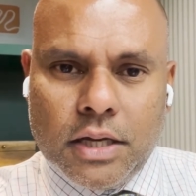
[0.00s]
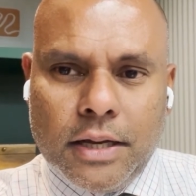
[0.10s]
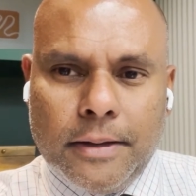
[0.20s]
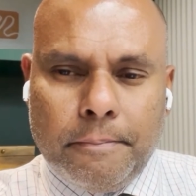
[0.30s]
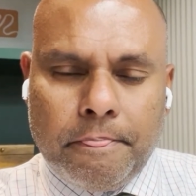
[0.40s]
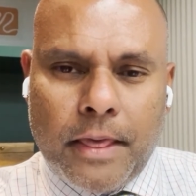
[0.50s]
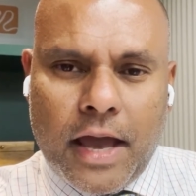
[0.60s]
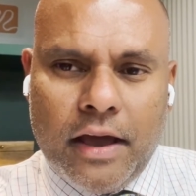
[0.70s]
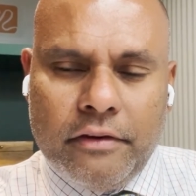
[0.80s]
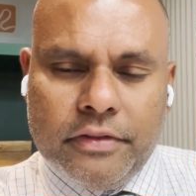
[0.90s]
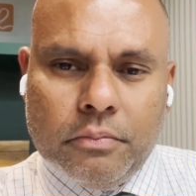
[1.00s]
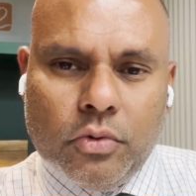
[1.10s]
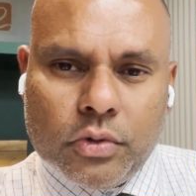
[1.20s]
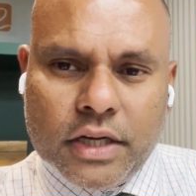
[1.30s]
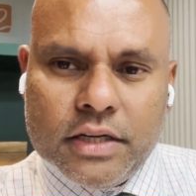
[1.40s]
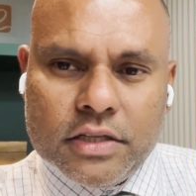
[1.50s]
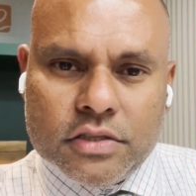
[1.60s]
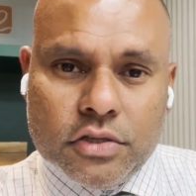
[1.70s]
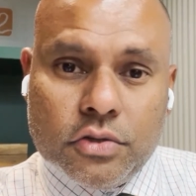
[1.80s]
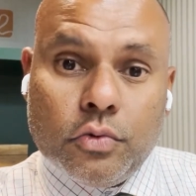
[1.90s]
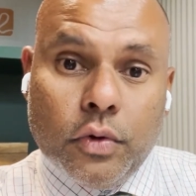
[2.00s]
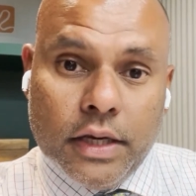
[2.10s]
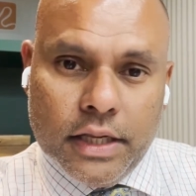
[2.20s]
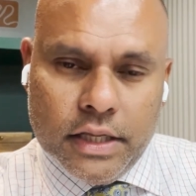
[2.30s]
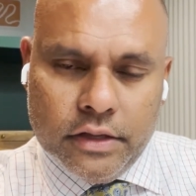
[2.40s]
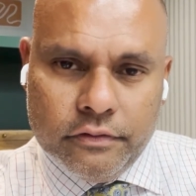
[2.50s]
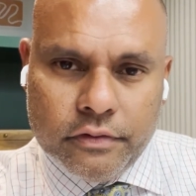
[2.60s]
have the more tendency to leave.